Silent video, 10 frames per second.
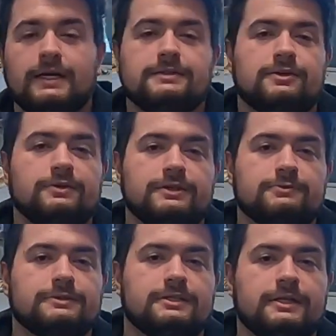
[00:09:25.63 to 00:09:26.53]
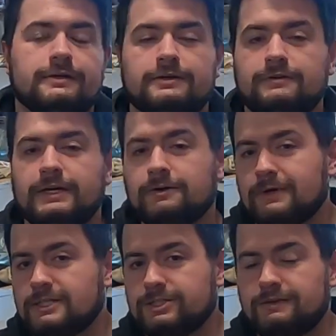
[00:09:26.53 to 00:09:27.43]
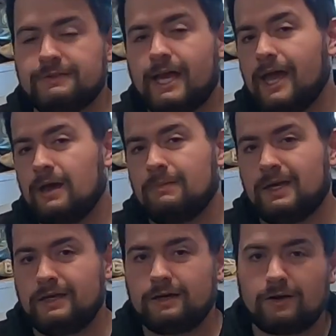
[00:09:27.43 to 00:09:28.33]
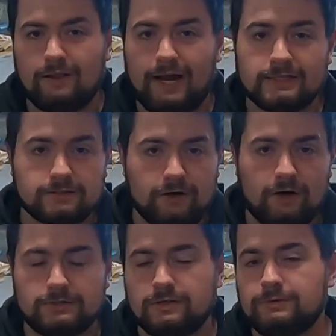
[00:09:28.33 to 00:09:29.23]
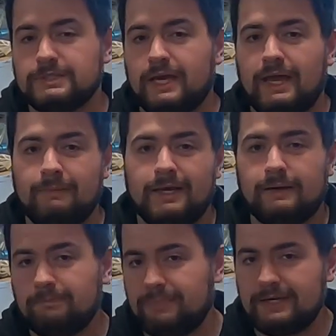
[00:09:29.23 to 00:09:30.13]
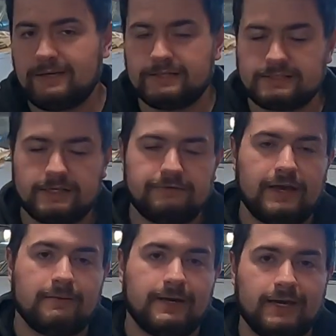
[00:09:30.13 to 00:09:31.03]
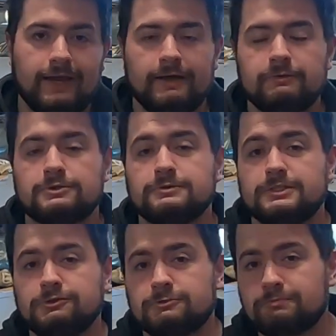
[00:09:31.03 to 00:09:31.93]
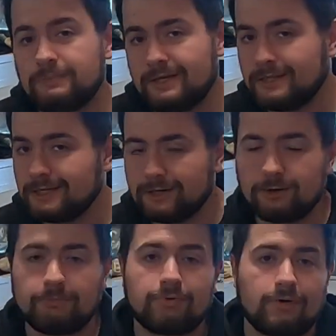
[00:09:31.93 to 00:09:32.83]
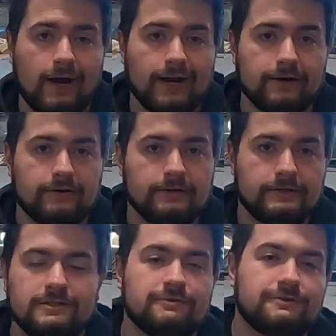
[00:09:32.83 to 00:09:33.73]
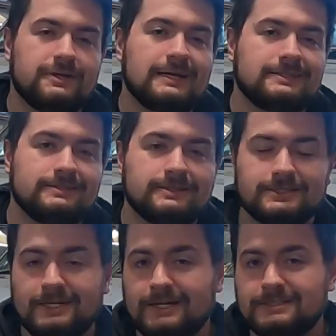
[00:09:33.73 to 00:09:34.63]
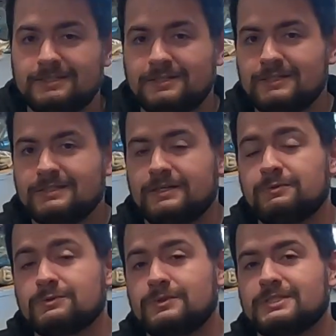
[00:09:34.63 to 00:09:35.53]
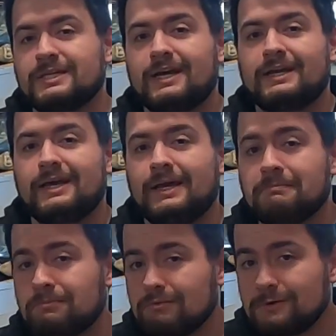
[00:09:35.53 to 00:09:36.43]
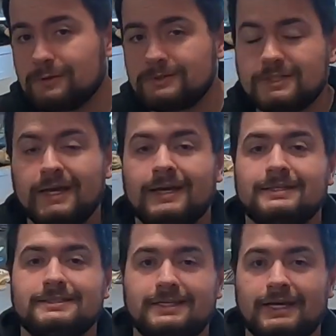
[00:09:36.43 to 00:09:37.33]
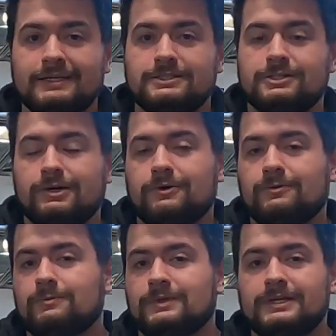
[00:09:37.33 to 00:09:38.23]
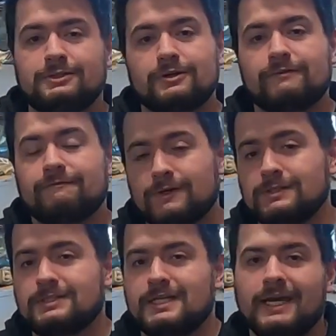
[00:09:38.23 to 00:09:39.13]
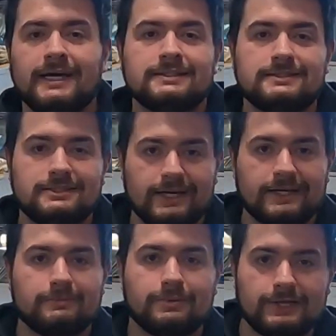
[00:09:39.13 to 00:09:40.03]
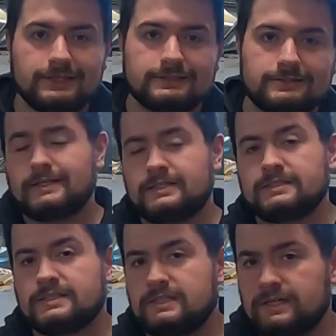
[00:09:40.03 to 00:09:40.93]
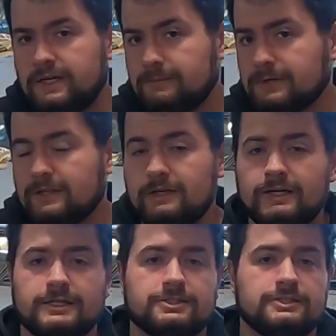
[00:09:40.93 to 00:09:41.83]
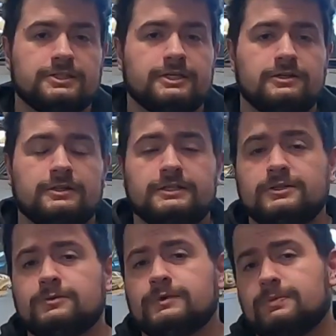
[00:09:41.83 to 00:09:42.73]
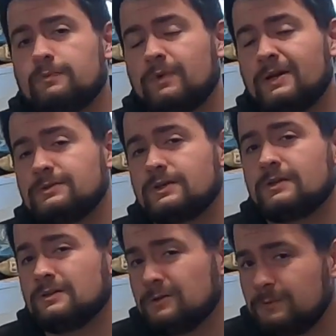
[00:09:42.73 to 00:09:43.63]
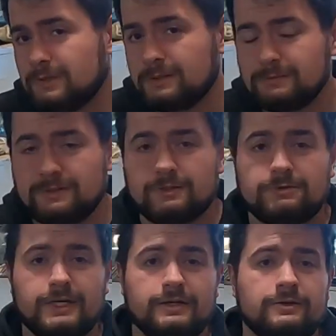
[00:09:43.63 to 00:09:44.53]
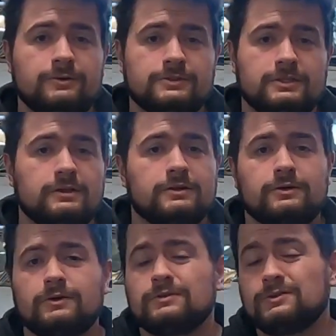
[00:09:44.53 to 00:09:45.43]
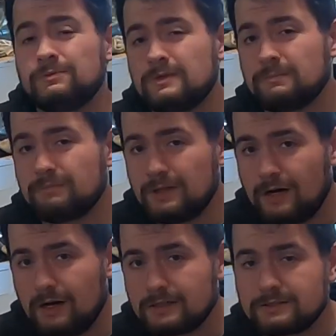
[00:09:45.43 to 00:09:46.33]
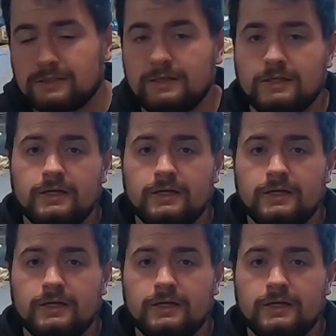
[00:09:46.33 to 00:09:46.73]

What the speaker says: And so this was another iteration of the M8 class car, so it was M8B instead of M8A, which was used in the year prior. So for the 1969 series, it was once again a Bruce and Denny show where they took first and second place. In 1969, McLaren actually secured a deal with Reynolds Aluminum to create new silicone aluminum blocks